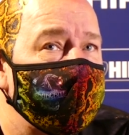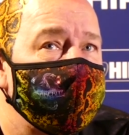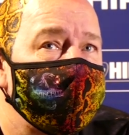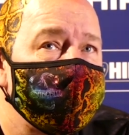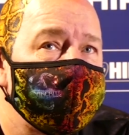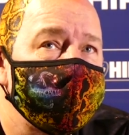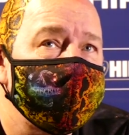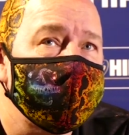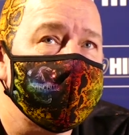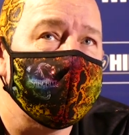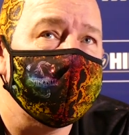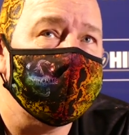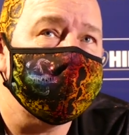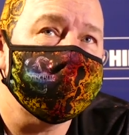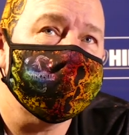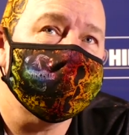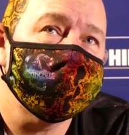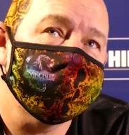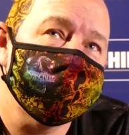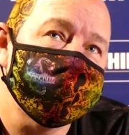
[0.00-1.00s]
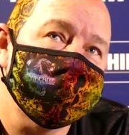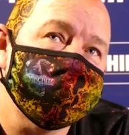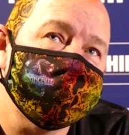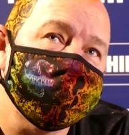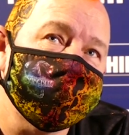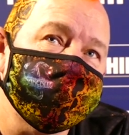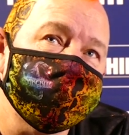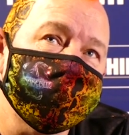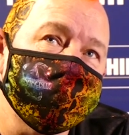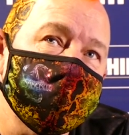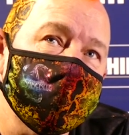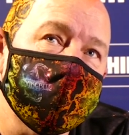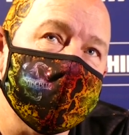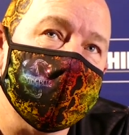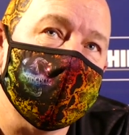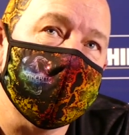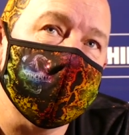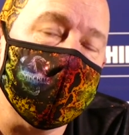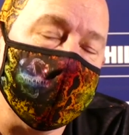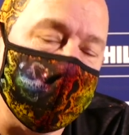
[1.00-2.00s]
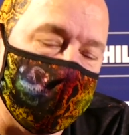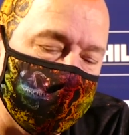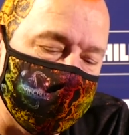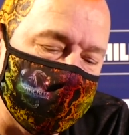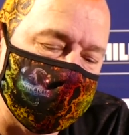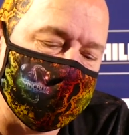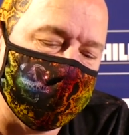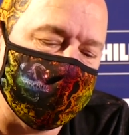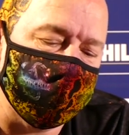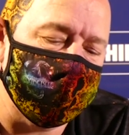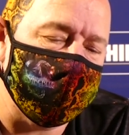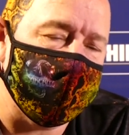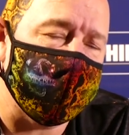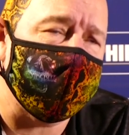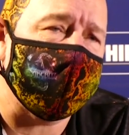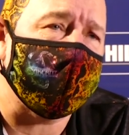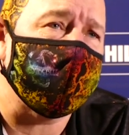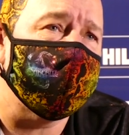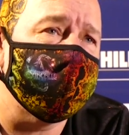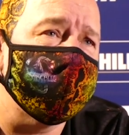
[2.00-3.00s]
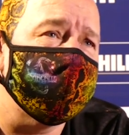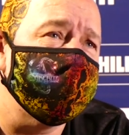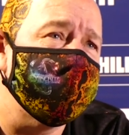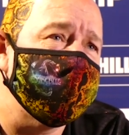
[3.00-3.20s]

uh, you know I got myself back of